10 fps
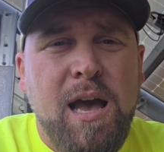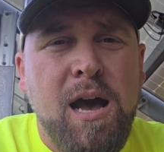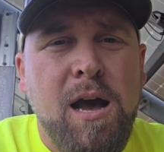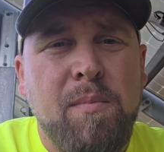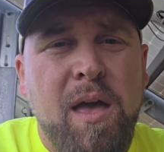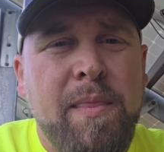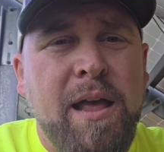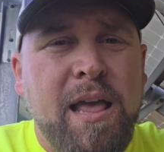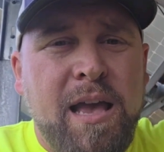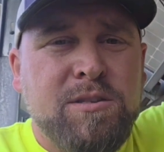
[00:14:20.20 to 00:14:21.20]
And
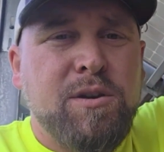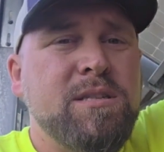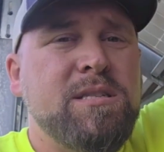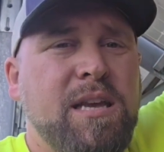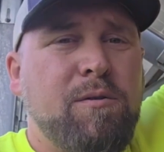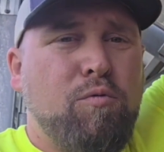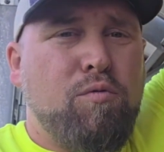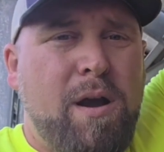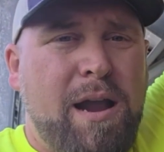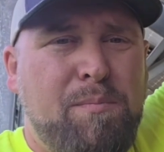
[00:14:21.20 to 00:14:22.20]
then, as you can see
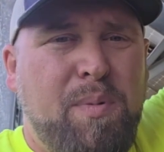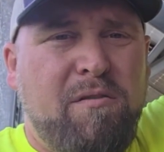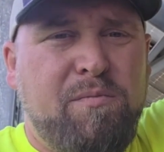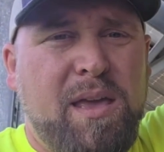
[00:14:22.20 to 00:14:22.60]
right above